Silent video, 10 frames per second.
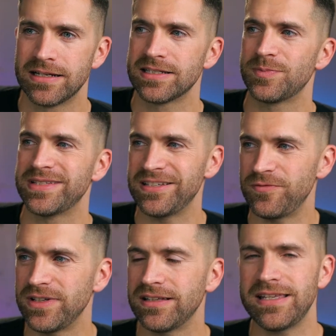
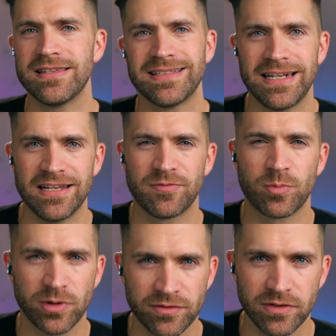specifically this idea of
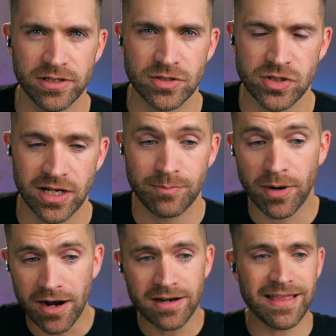privilege. And
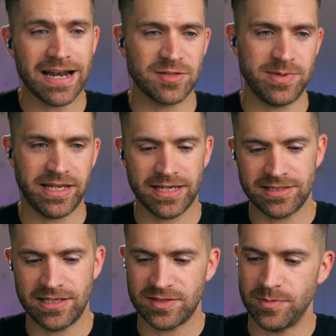part of that is
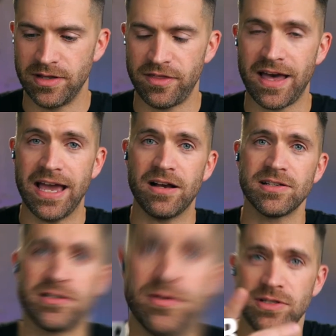because this month I
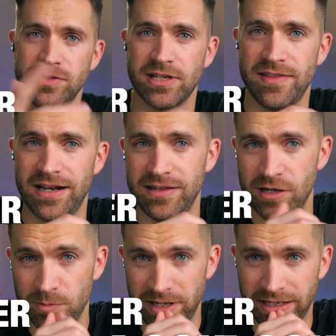also, and you saw that in
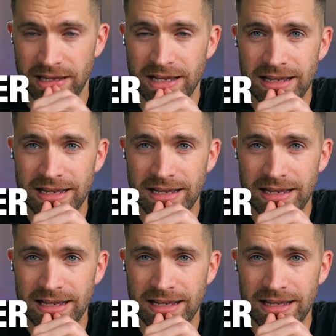the opening,